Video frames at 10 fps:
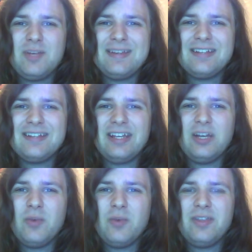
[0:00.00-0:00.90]
be
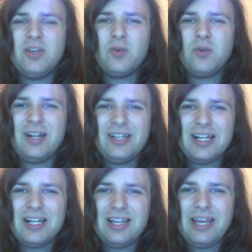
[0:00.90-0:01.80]
sticking with the critically
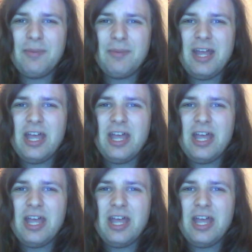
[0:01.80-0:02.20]
acclaimed